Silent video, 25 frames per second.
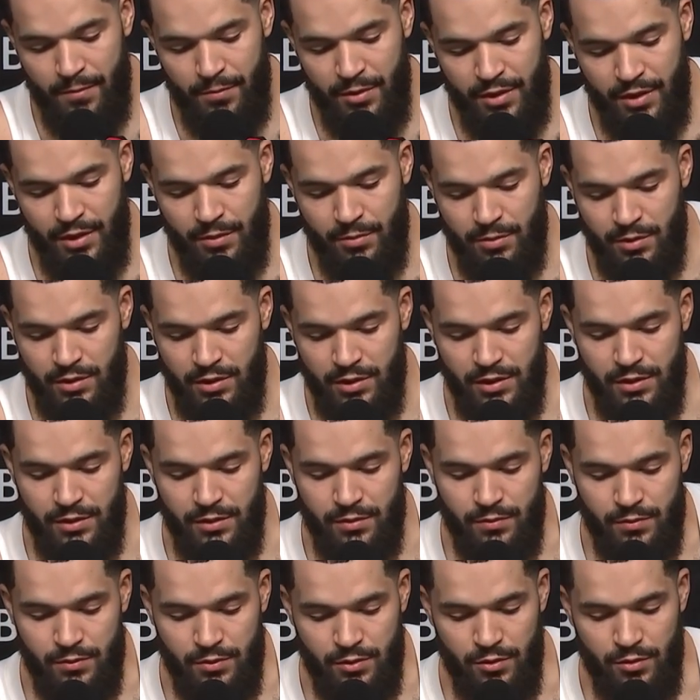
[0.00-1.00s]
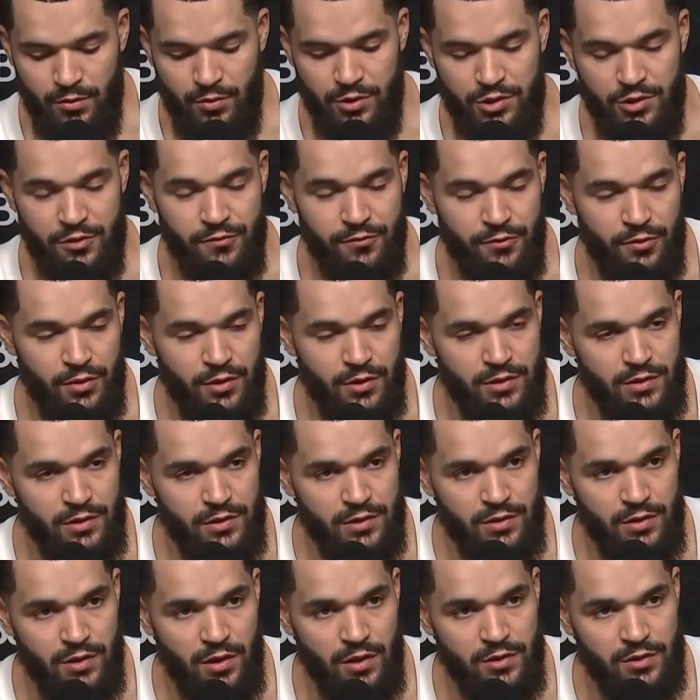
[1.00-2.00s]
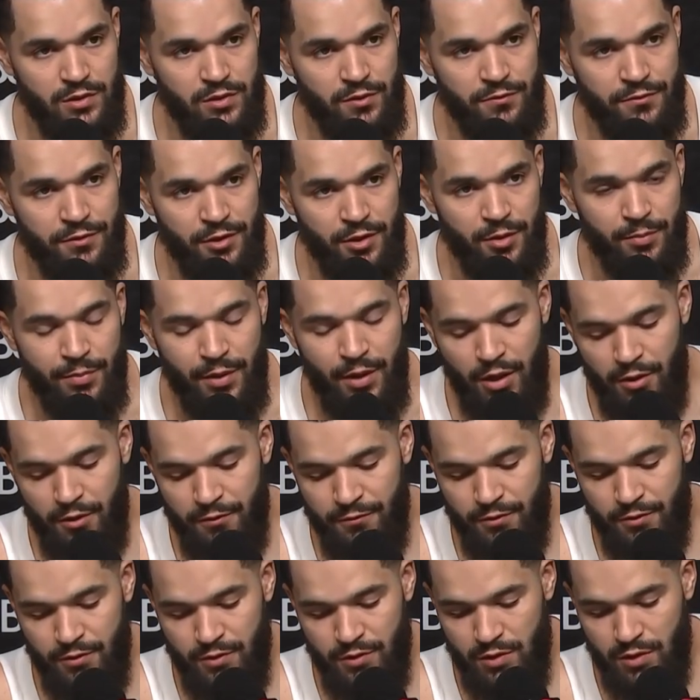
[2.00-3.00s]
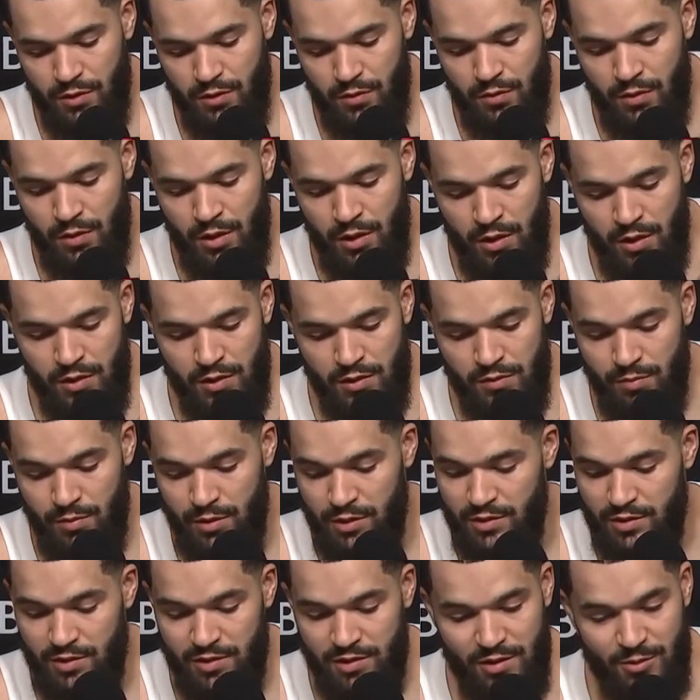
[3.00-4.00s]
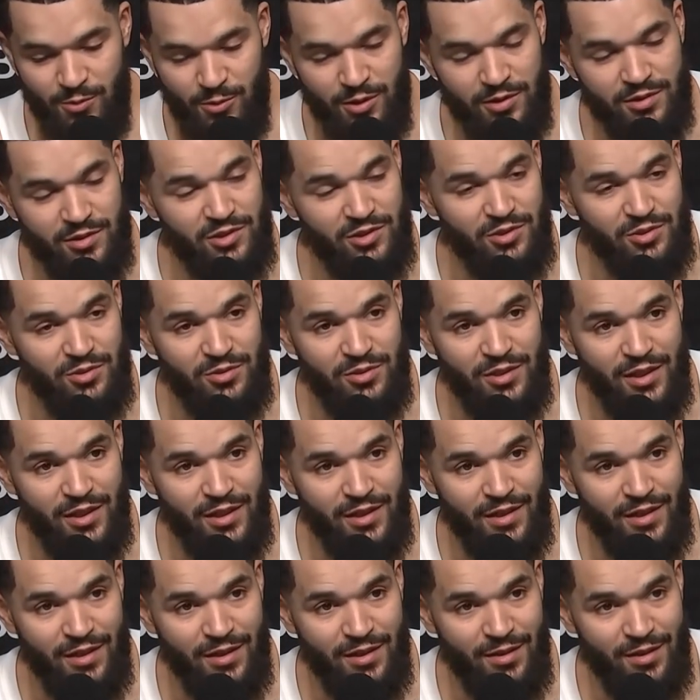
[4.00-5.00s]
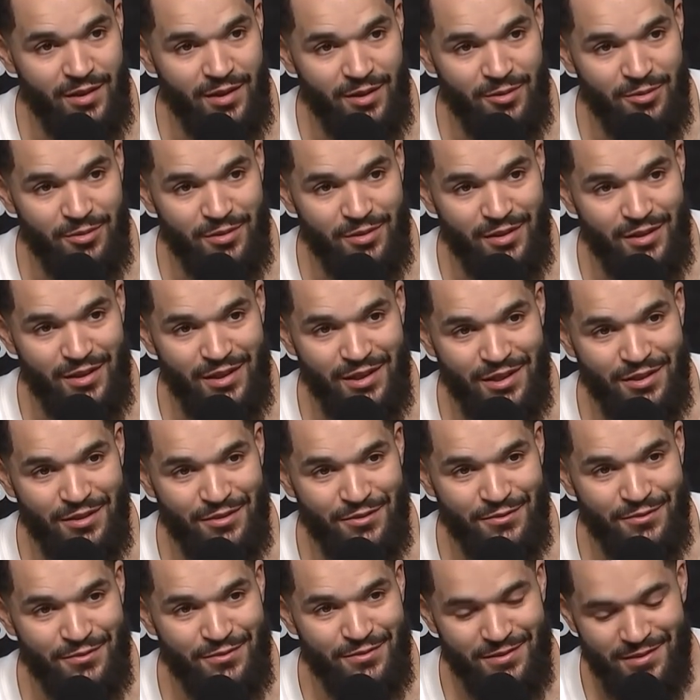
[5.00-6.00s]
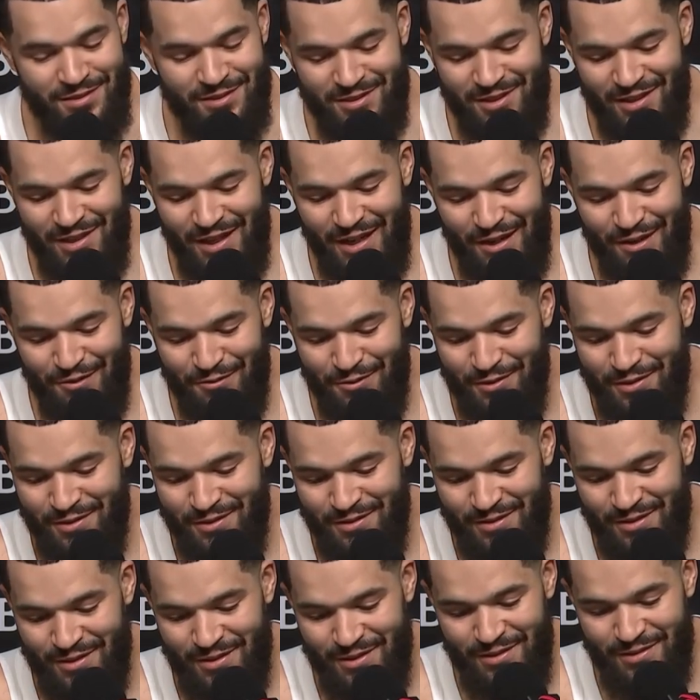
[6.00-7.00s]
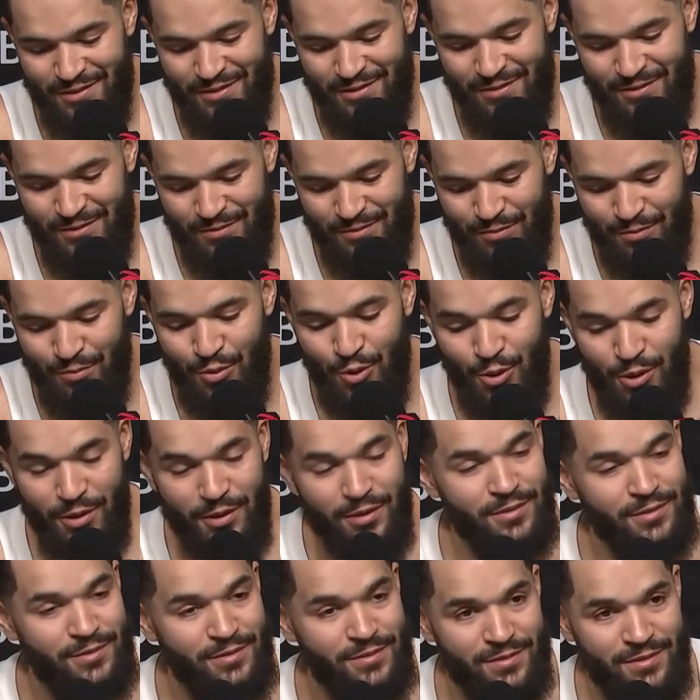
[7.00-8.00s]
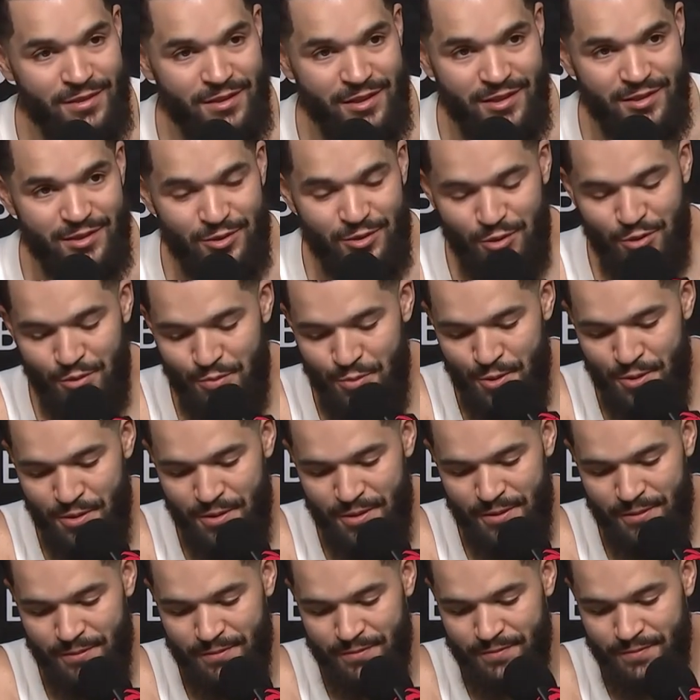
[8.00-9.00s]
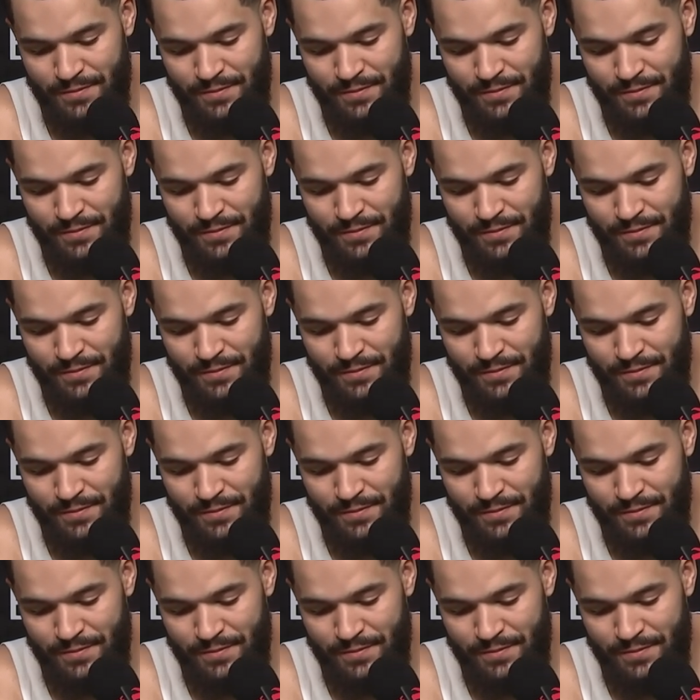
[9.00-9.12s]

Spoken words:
being able to lead, you know, with your voice is also very powerful. So as much as he wants to do that, I would love to have it, and more. He needs to do it more.